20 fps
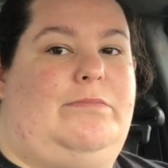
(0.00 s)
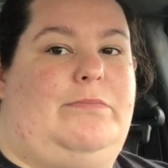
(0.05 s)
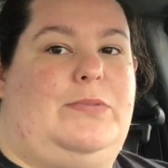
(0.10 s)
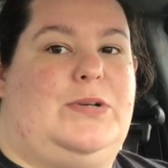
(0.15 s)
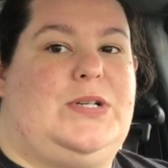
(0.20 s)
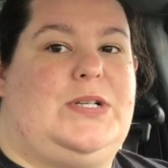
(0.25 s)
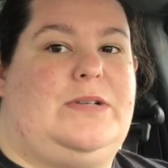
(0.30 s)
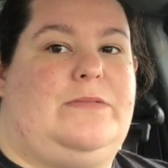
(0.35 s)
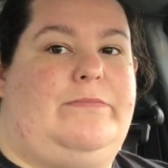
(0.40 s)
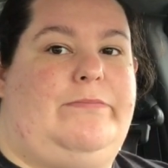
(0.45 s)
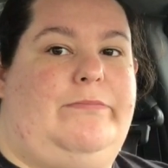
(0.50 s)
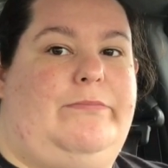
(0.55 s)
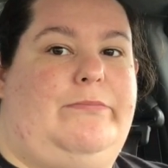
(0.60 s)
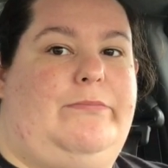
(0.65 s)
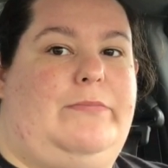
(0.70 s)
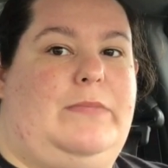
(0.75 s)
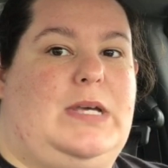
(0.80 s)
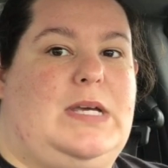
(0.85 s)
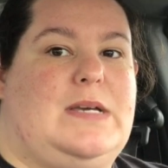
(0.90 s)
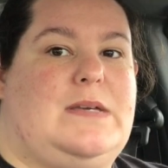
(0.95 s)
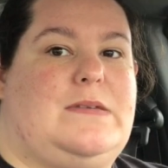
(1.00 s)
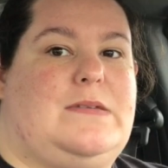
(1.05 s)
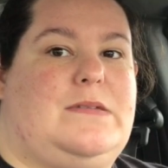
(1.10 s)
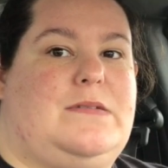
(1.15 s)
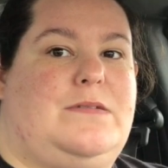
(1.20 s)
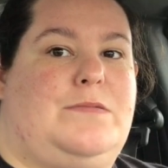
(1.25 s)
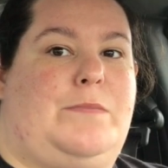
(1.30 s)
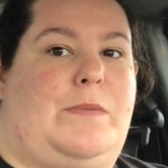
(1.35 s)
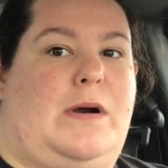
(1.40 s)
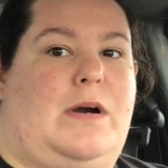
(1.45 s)
but because
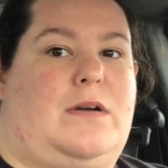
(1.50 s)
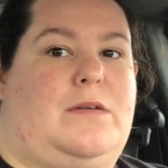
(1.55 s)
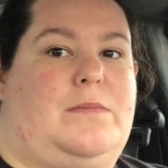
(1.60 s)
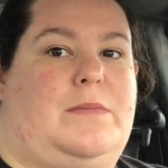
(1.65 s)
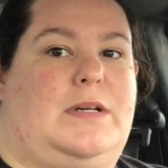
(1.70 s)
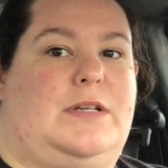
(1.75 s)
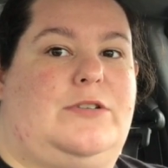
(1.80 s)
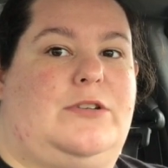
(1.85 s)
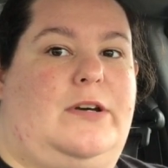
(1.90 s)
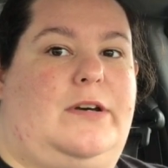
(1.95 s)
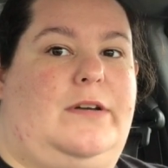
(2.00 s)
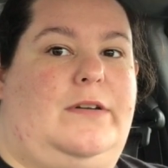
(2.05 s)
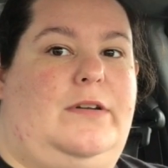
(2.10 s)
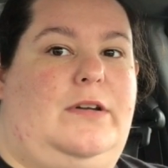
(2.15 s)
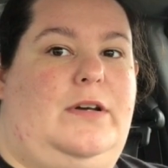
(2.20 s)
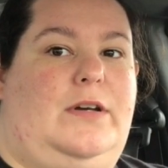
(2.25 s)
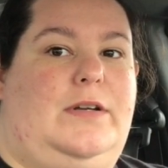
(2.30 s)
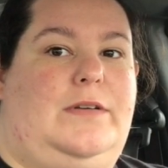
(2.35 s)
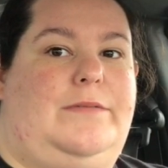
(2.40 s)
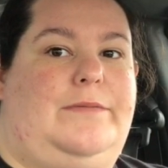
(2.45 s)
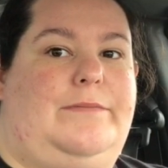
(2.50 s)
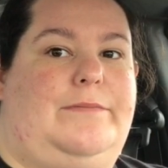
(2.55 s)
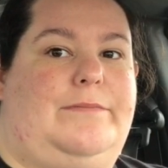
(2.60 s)
it's part of my childhood.